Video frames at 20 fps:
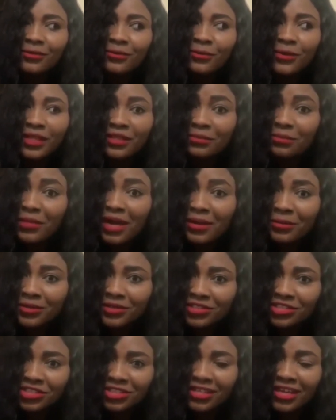with
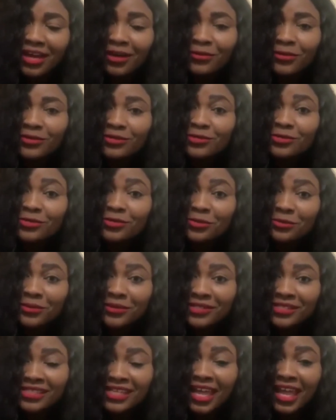Mama G, I was
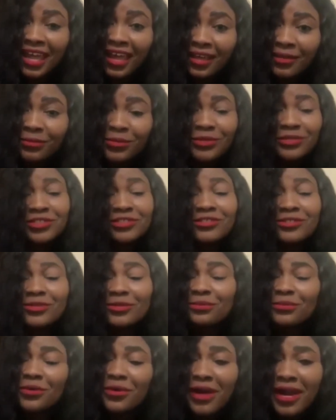super scared, but she
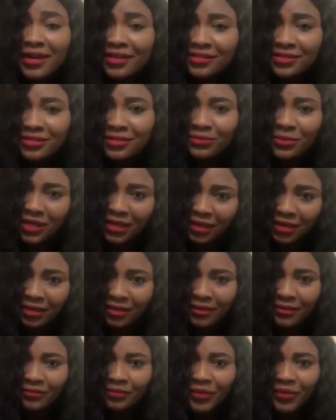surprised me.